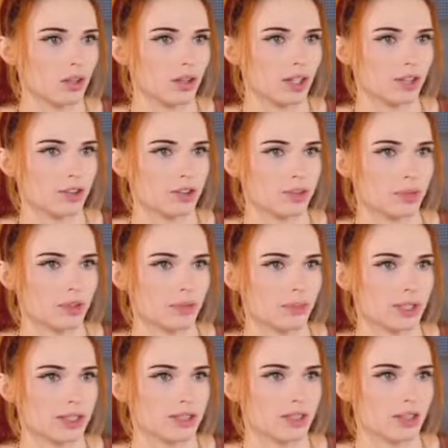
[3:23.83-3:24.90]
god, there's someone at the
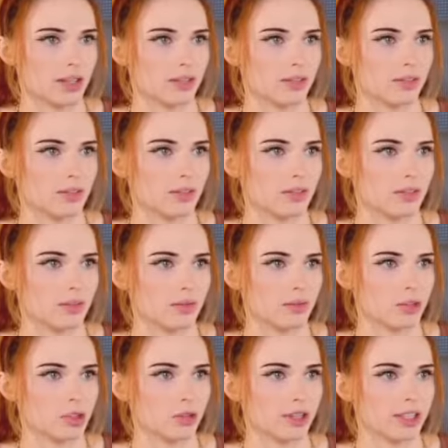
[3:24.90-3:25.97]
base of that. One, Night
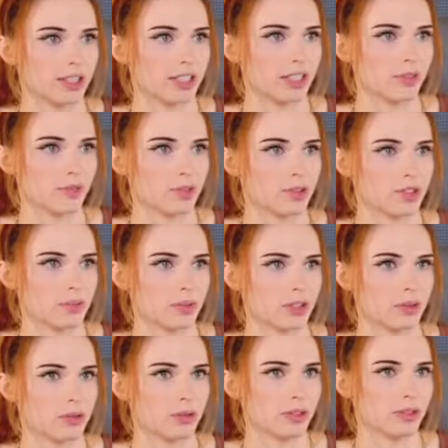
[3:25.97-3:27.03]
Nerd. Be careful. There's someone
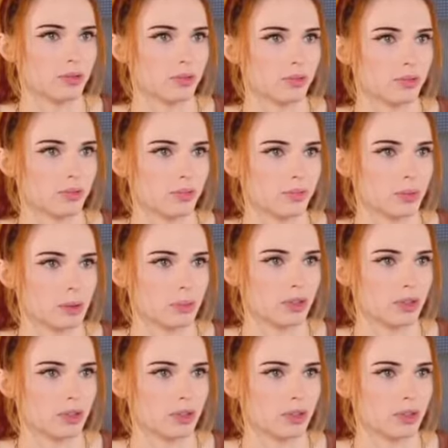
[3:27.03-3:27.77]
coming. People